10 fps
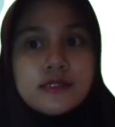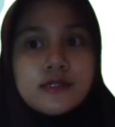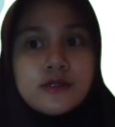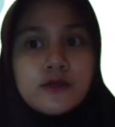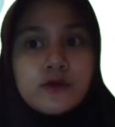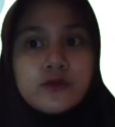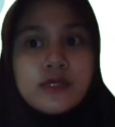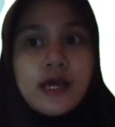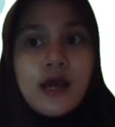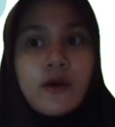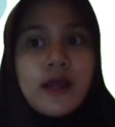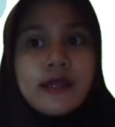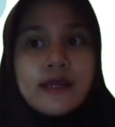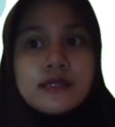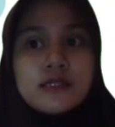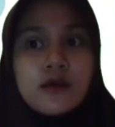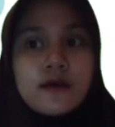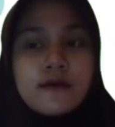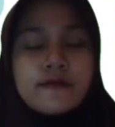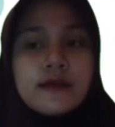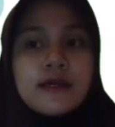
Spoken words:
to see how ideas of